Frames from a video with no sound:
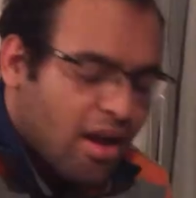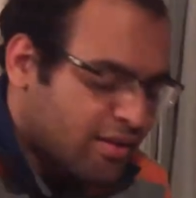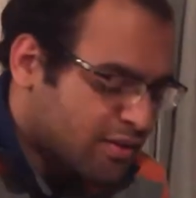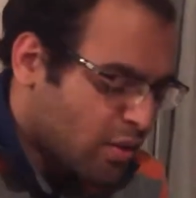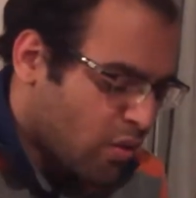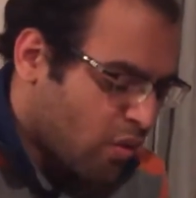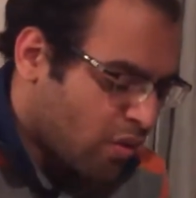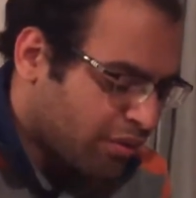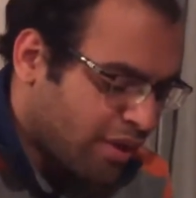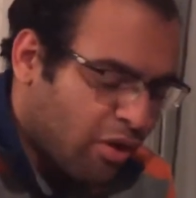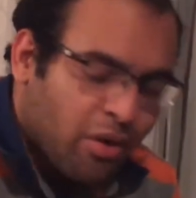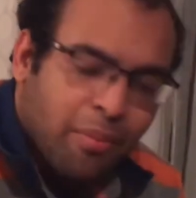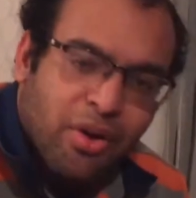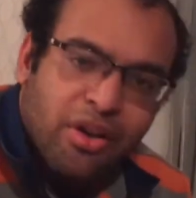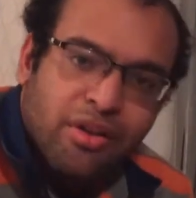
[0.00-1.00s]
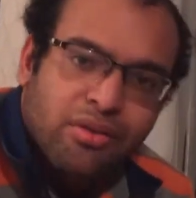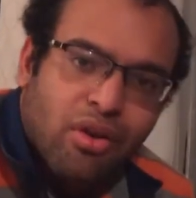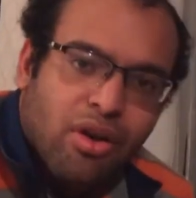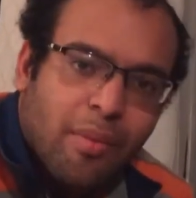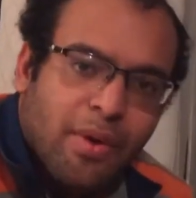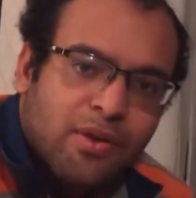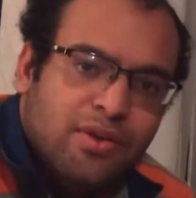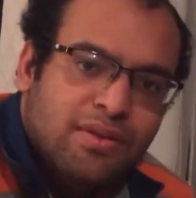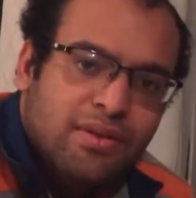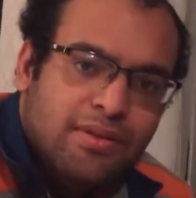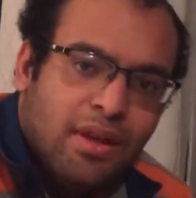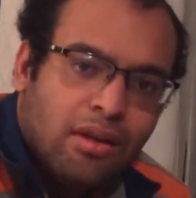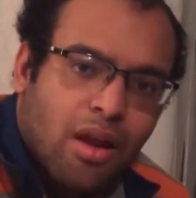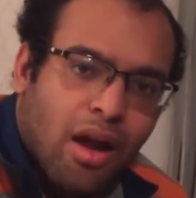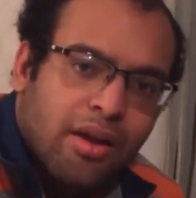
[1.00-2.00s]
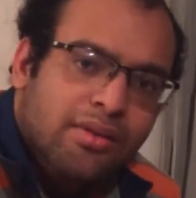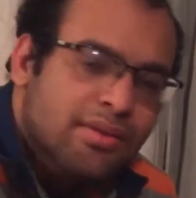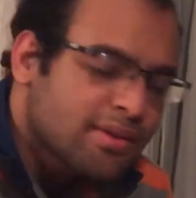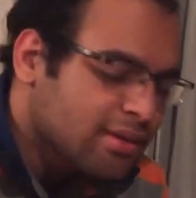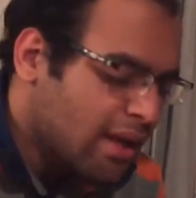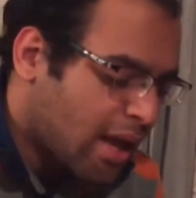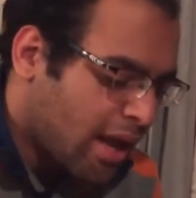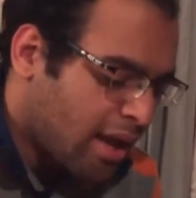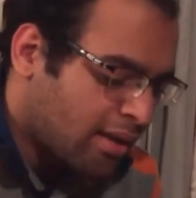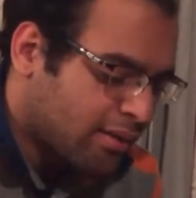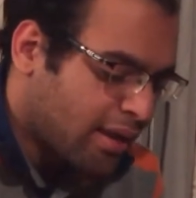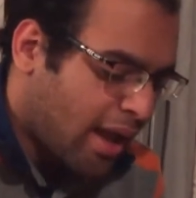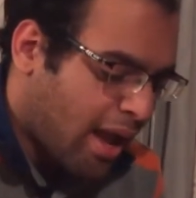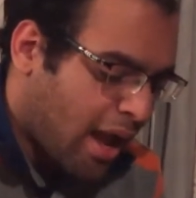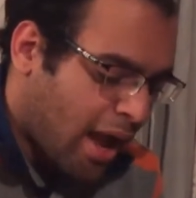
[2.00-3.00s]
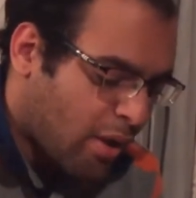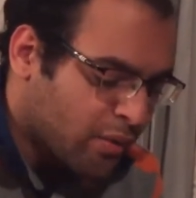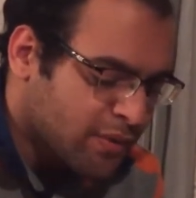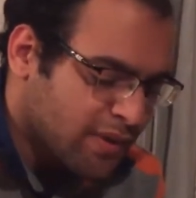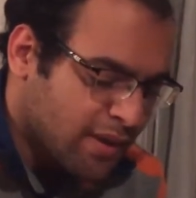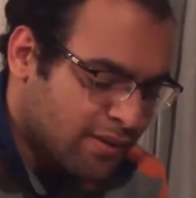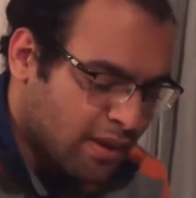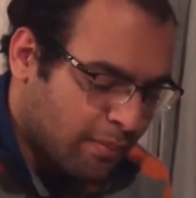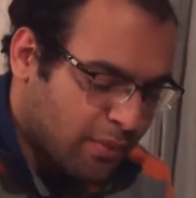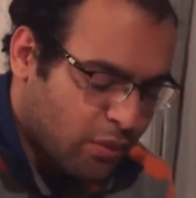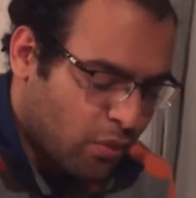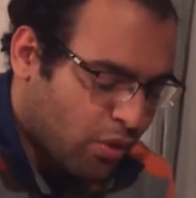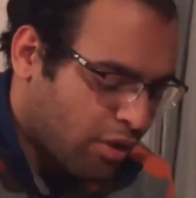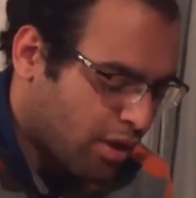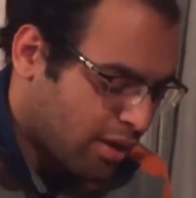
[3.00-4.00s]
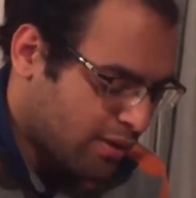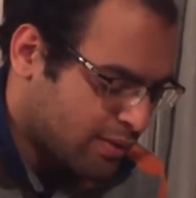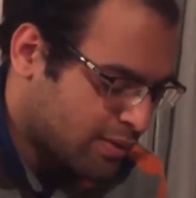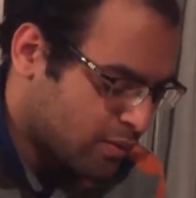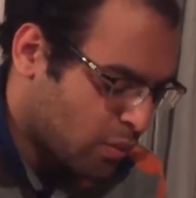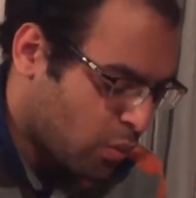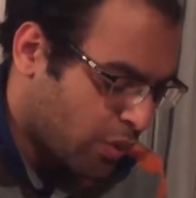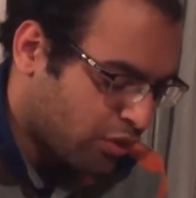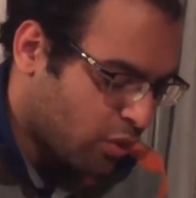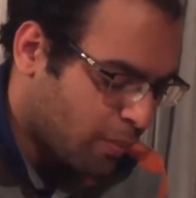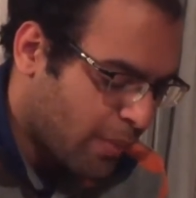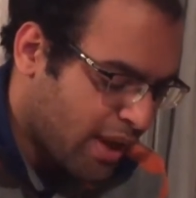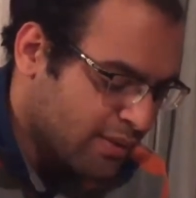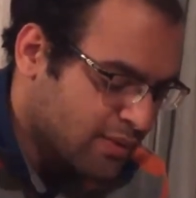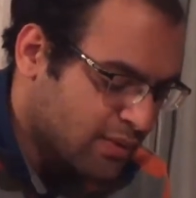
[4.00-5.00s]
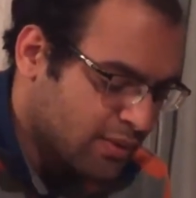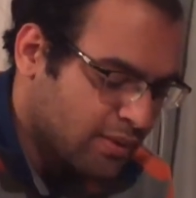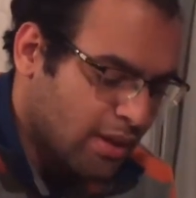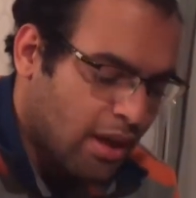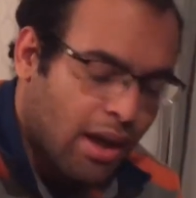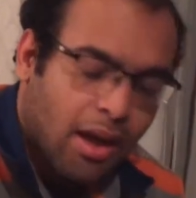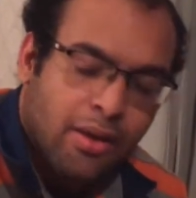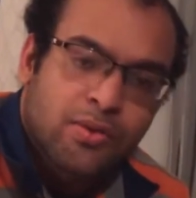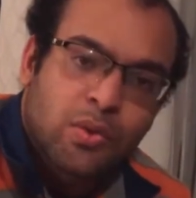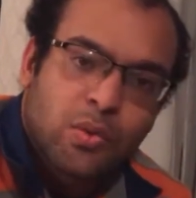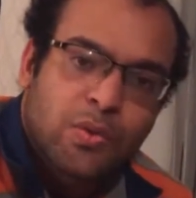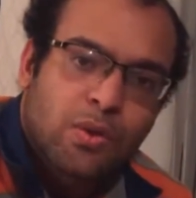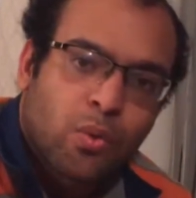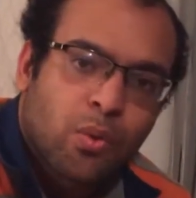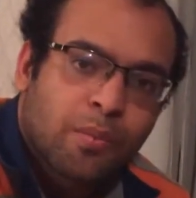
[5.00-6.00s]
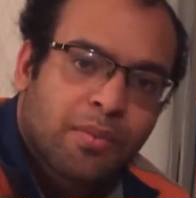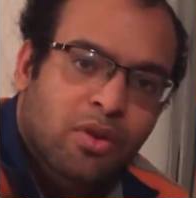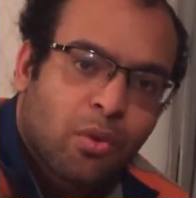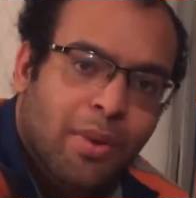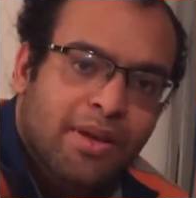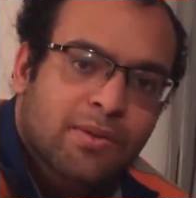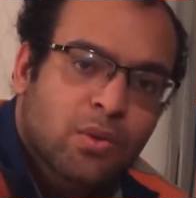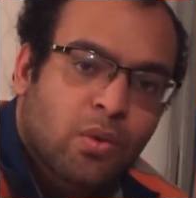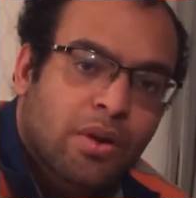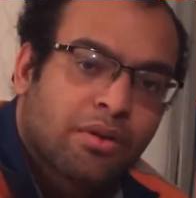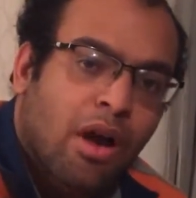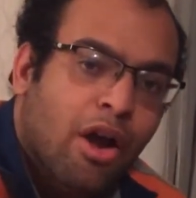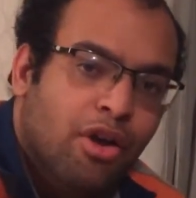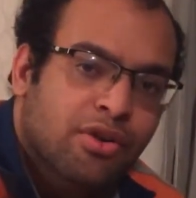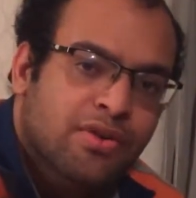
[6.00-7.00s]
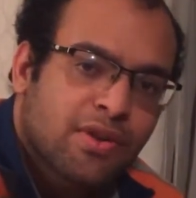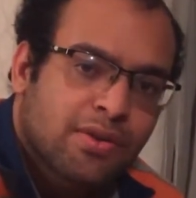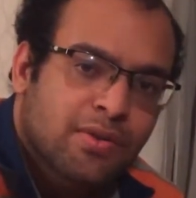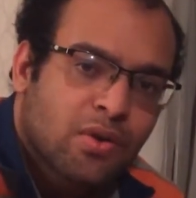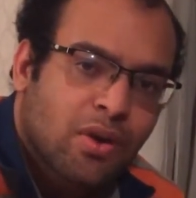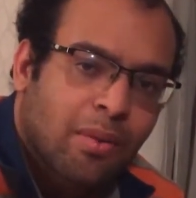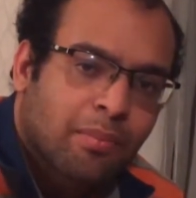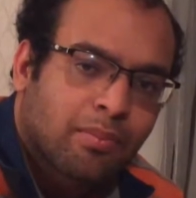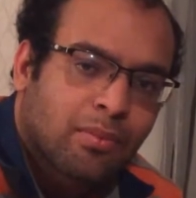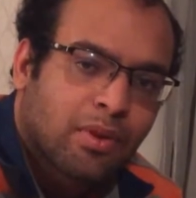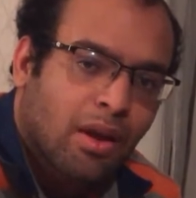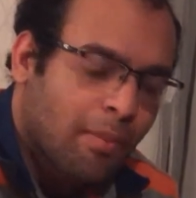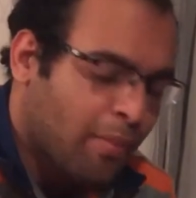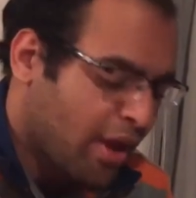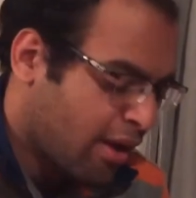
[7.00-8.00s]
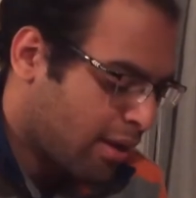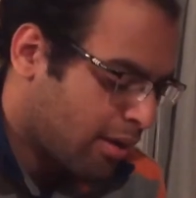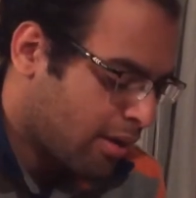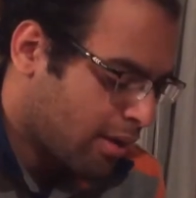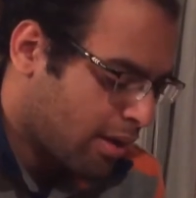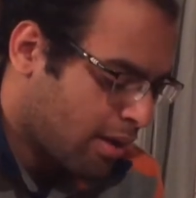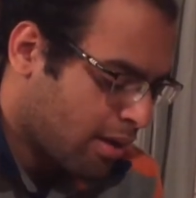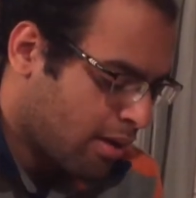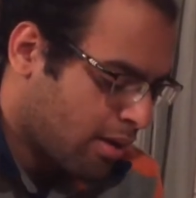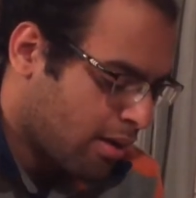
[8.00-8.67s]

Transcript: So now I'm going to talk about the lights, and how the assembly work is when you pass through the room, you pass through an IR sensor, and by